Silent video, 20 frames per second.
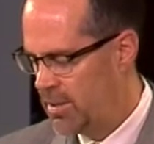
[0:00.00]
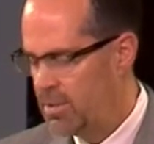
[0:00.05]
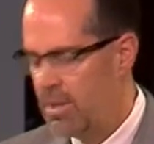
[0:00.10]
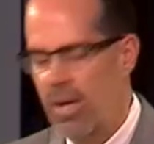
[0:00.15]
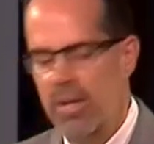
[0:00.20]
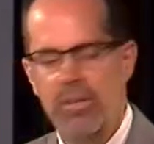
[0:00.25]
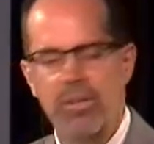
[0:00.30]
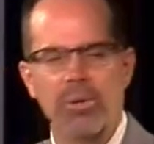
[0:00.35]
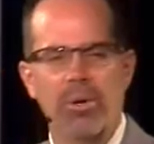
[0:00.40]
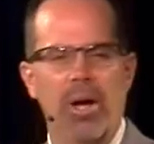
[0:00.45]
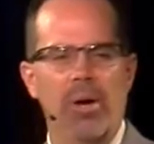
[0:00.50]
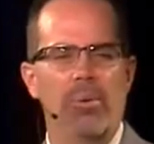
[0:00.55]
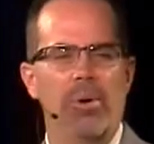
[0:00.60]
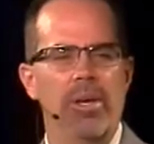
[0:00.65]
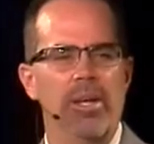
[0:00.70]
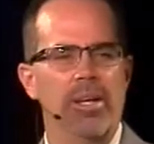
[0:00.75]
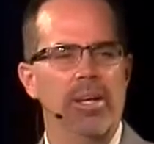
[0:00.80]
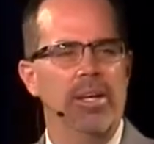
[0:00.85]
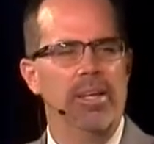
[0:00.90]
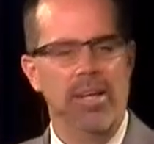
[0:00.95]
And so I do, I
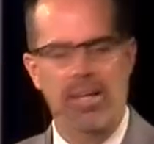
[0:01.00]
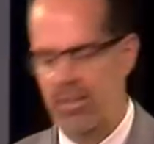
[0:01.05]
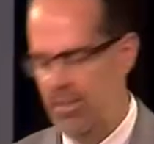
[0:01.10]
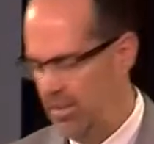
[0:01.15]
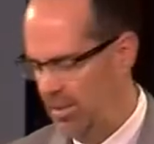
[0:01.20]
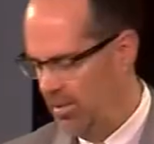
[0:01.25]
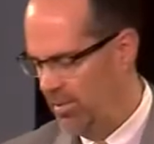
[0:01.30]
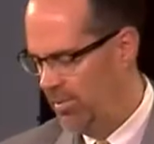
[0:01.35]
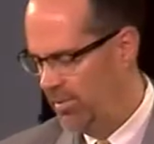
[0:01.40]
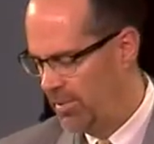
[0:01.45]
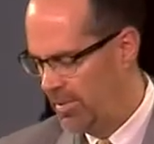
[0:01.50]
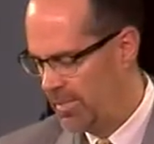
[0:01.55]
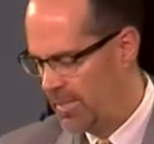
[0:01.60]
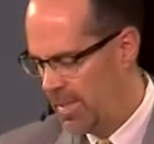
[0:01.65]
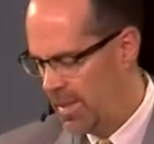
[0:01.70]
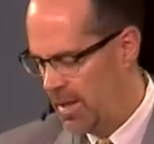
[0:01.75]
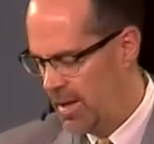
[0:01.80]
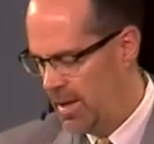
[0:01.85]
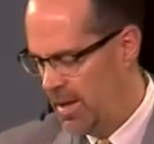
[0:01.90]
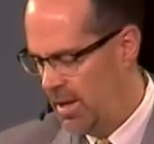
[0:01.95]
want you to get this.
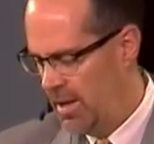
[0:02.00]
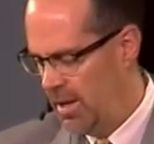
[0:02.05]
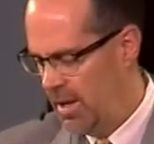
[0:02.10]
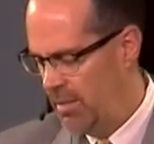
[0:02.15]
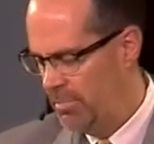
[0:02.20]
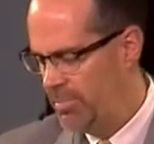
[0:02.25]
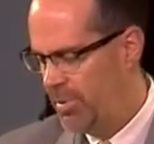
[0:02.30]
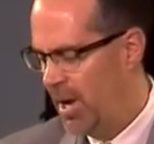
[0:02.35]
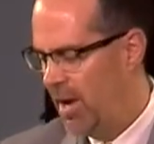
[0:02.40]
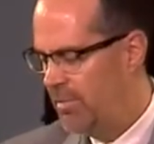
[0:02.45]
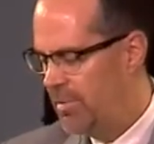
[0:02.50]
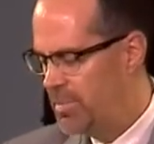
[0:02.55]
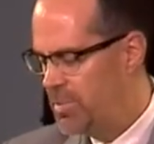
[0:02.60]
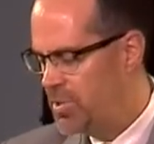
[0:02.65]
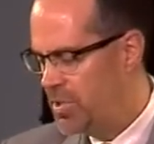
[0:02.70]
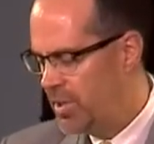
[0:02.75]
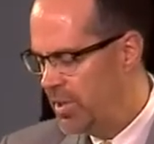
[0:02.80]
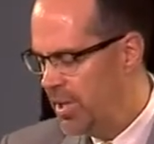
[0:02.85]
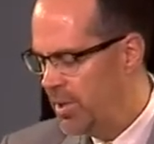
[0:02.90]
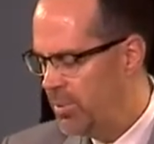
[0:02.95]
In
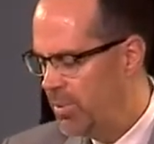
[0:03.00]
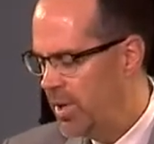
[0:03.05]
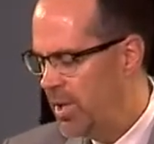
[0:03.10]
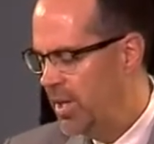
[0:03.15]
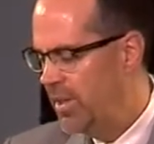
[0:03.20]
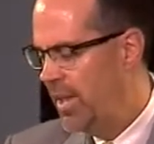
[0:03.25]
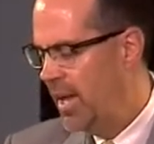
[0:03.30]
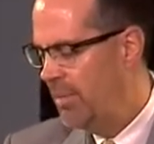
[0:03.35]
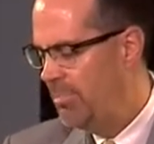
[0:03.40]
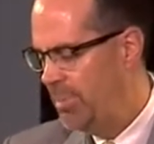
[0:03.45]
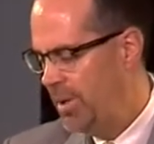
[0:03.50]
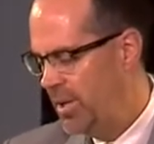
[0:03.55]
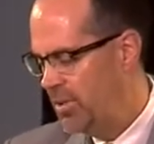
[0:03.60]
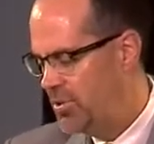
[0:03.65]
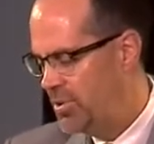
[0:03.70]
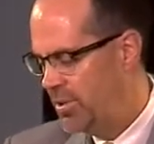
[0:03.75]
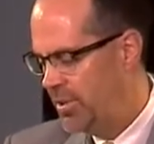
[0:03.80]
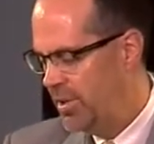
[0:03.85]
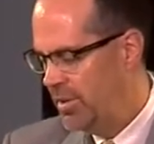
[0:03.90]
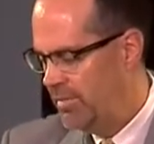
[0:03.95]
Proverbs 31, that
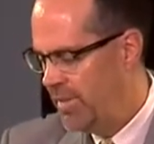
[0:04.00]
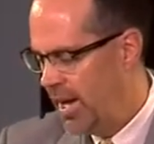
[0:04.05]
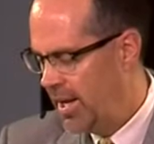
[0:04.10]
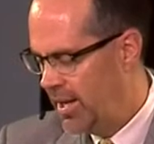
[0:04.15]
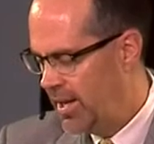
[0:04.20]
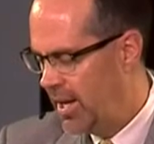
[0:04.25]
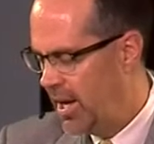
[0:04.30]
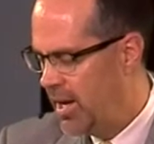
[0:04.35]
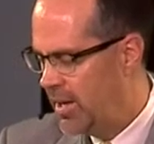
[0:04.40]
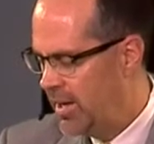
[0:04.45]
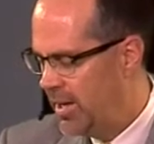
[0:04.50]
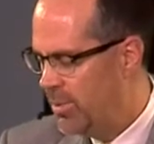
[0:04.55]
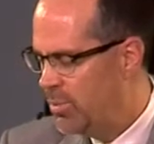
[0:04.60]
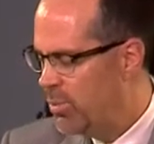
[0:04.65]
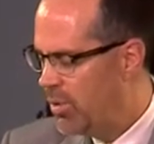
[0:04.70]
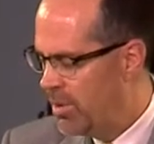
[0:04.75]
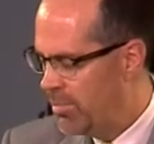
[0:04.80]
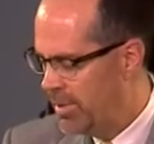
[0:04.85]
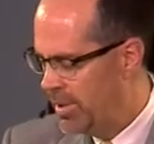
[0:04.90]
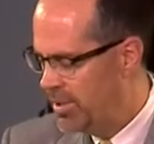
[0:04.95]
picture of that
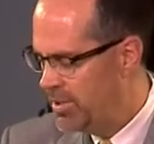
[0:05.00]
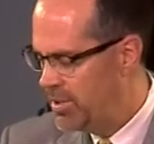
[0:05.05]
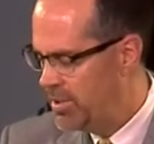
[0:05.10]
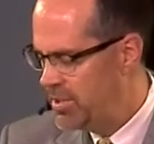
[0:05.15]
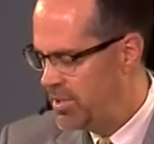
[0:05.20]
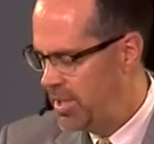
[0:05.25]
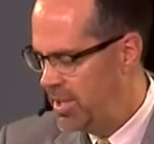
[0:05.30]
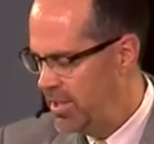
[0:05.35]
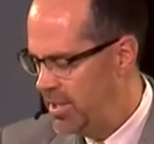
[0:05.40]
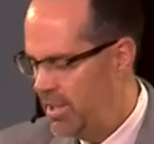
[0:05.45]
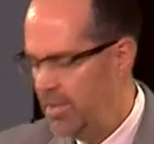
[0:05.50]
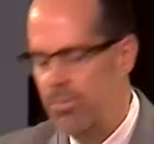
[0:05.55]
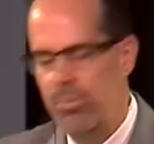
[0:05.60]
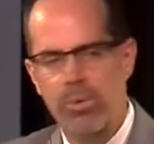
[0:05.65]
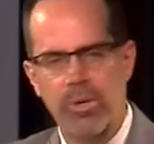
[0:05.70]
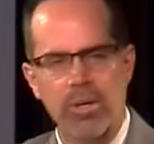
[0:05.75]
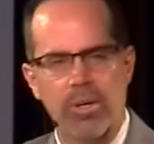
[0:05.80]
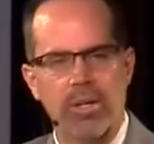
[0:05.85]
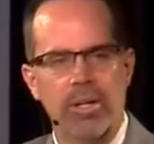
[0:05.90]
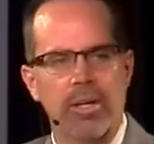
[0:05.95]
godly woman, she
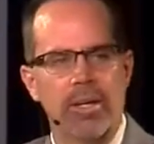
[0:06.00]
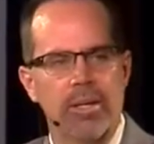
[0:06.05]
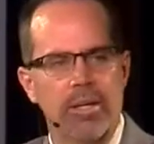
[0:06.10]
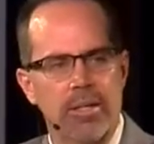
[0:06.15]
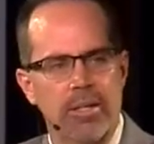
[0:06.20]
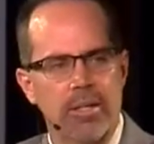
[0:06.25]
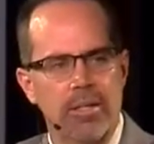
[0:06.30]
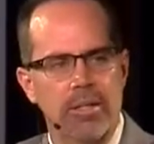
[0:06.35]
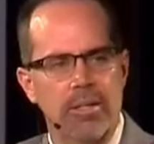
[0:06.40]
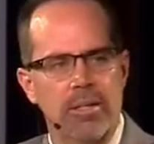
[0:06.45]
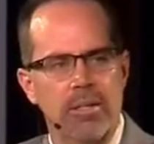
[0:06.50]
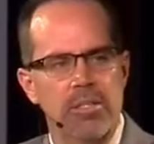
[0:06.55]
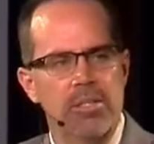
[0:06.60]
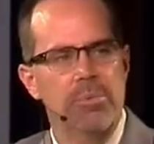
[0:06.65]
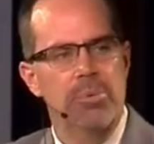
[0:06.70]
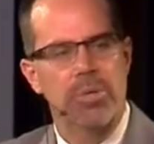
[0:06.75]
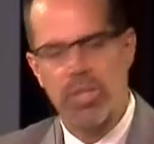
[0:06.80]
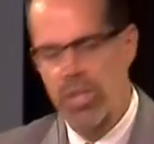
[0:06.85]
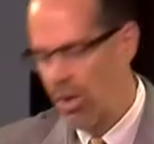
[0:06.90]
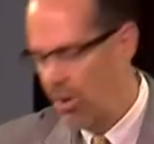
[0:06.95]
did work.
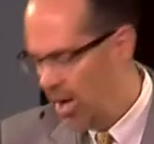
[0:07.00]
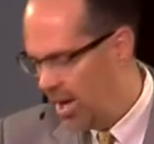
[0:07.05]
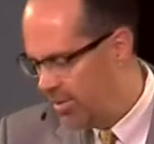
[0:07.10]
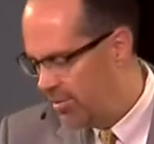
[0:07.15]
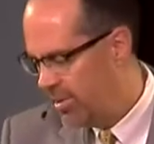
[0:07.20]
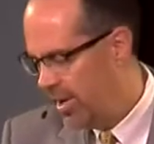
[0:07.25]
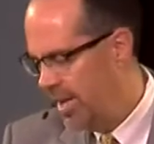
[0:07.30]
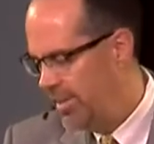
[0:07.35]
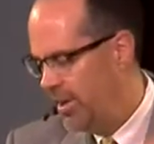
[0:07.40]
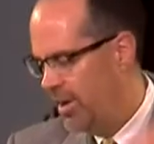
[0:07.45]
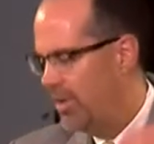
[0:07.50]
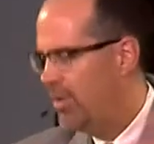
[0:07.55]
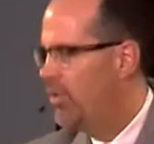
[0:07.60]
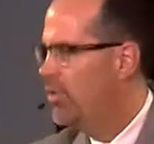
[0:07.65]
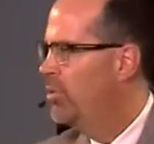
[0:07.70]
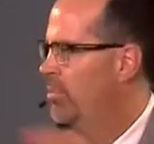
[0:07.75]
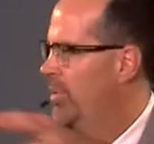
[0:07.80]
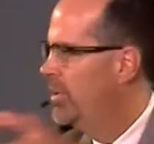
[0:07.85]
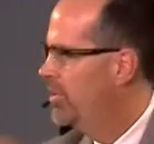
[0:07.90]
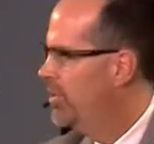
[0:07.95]
She would go outside the
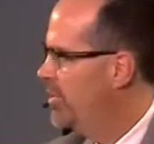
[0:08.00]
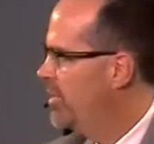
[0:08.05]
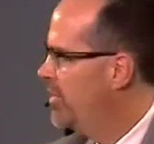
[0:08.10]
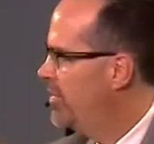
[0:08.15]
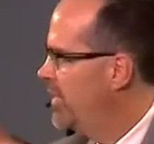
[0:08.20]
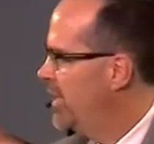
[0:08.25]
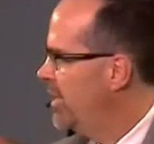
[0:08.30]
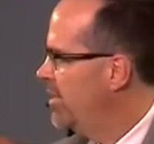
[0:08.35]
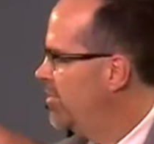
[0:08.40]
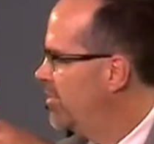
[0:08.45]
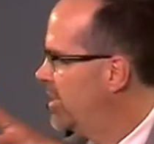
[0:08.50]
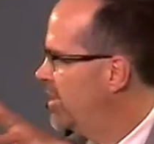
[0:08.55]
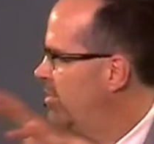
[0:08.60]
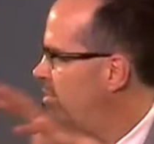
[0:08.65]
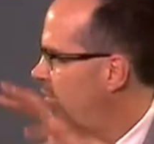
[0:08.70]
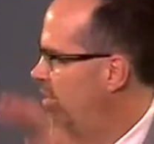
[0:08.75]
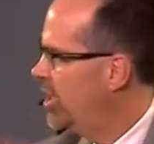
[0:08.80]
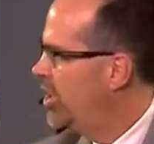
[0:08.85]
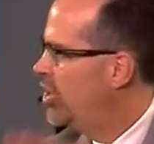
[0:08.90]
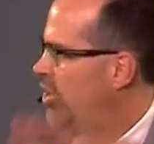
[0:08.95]
home and do the things
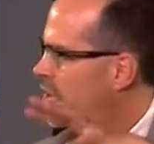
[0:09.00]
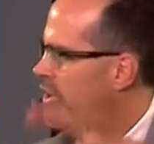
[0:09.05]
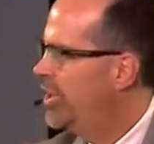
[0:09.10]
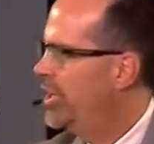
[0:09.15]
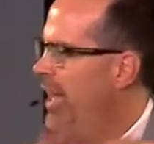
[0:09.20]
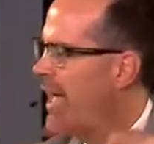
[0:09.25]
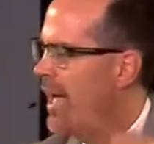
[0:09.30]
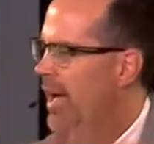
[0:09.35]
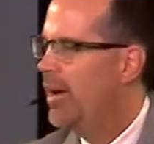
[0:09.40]
that she could